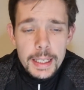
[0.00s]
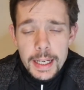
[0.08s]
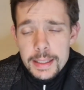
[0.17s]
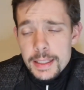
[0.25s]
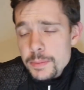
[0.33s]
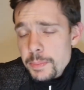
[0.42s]

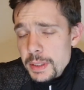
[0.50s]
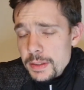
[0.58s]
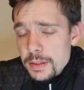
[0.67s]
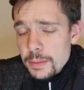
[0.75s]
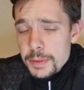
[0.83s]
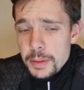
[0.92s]
And there's been
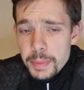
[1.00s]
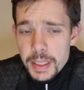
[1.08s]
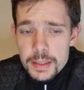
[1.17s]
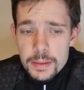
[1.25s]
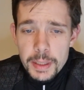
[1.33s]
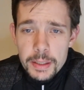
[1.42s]
some
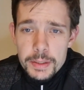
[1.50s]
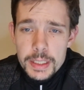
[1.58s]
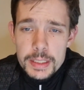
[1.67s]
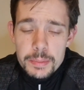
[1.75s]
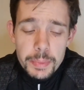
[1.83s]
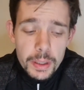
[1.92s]
debate about
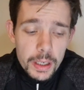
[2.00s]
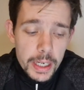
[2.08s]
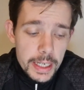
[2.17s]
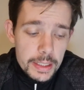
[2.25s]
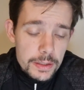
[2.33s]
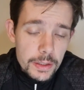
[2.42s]
this, but
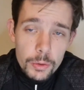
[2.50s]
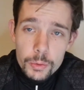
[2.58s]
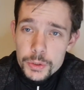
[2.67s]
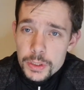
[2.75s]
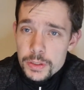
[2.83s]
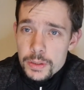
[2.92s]
it's
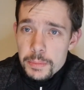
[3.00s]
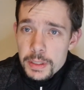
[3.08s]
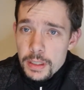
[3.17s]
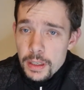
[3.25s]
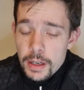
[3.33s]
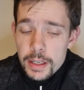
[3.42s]
also something
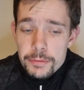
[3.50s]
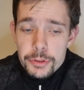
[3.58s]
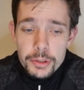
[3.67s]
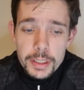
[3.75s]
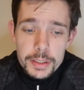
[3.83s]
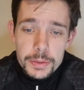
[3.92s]
that I've
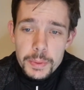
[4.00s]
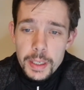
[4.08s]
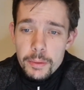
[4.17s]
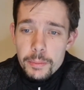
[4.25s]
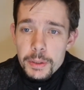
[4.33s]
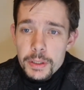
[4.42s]
tried as
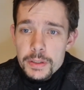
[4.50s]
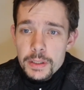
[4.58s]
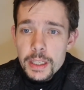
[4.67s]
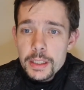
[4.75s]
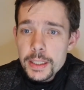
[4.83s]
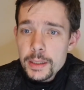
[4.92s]
well because
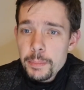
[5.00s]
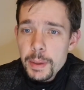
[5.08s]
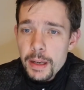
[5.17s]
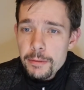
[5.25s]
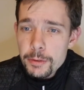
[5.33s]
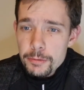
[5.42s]
I like
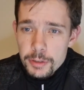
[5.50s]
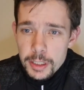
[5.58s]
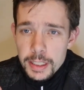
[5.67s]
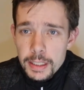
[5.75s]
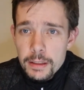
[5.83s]
barefoot running,